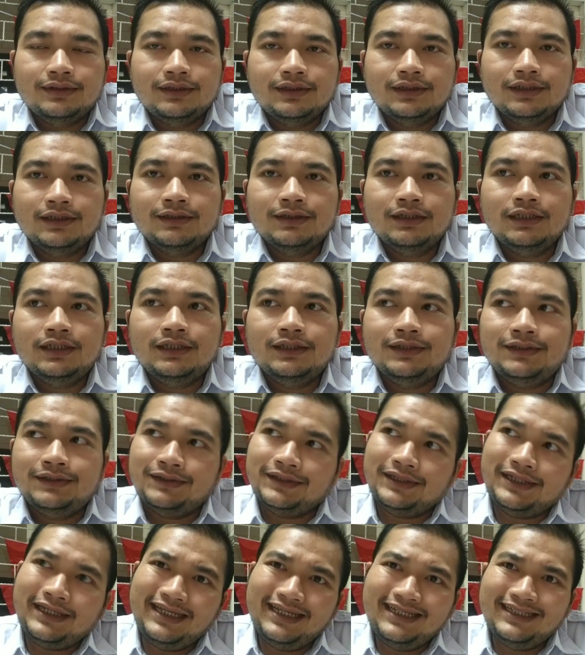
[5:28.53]

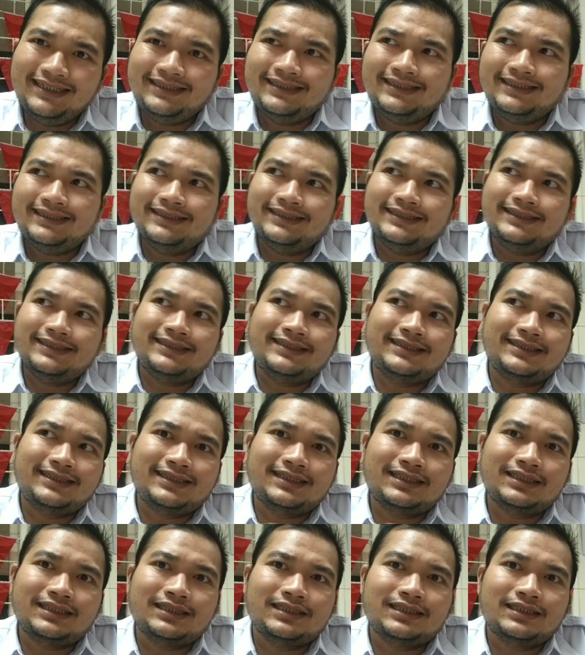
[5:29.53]
the
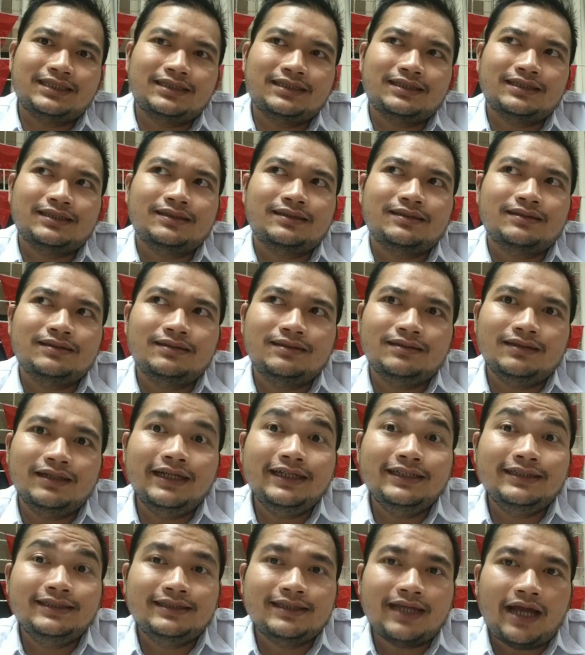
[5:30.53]
easiest
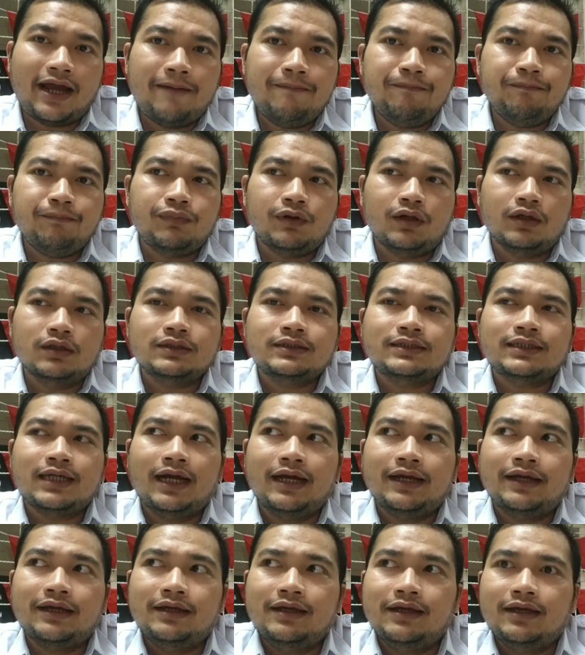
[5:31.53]
examples,
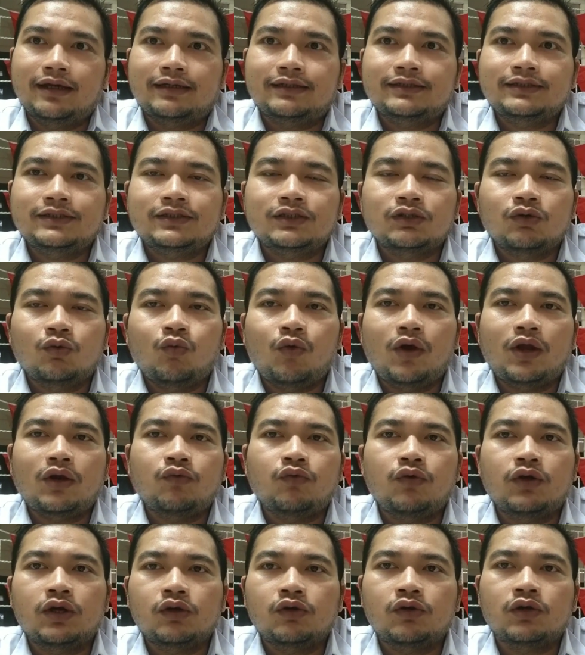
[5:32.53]
I guess, when
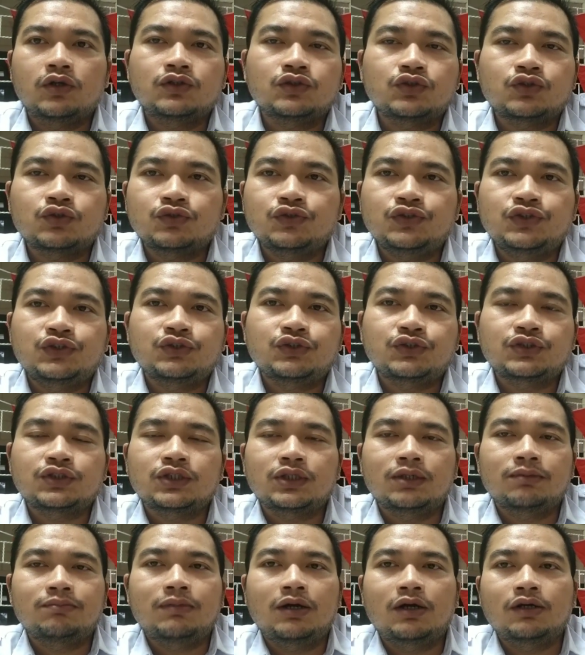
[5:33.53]
we want to use
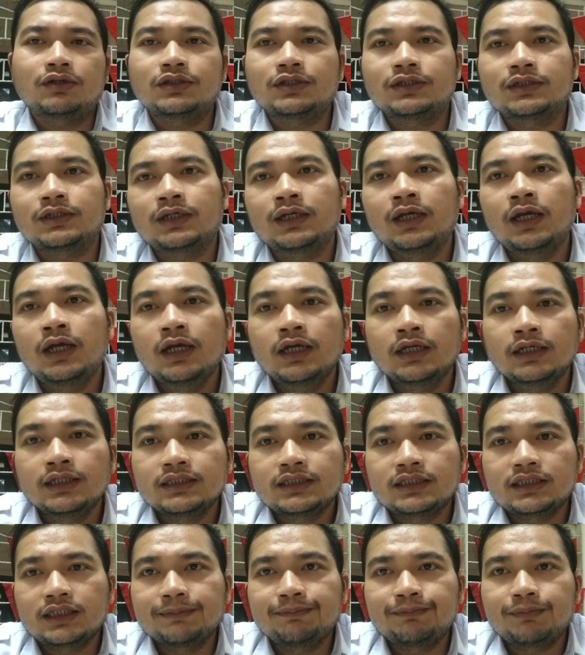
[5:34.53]
about the
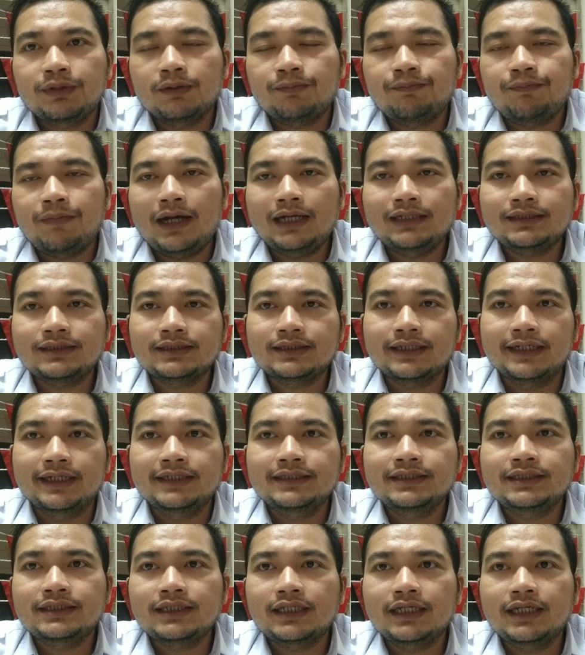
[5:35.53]
simple past
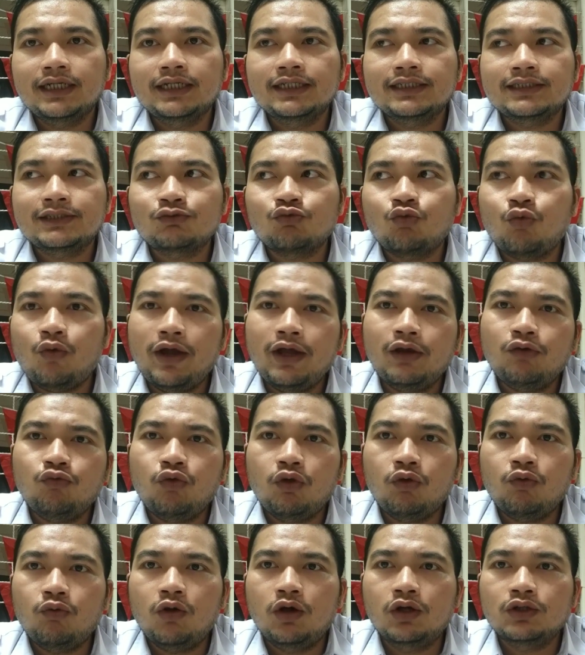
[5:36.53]
tense is when
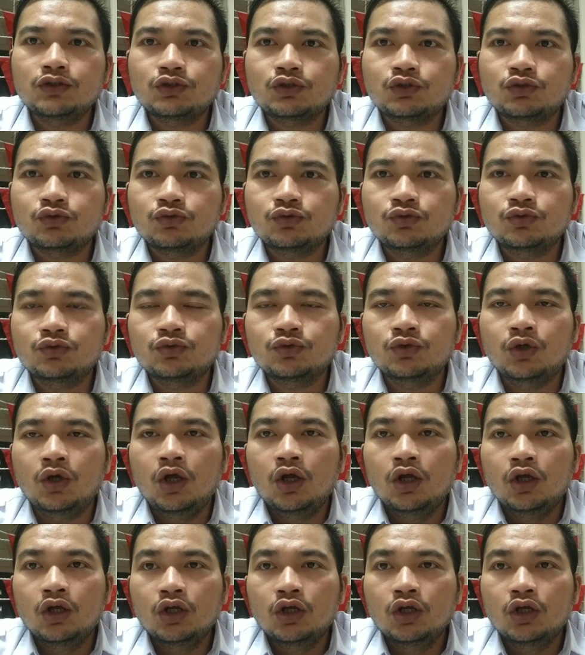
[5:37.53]
we want to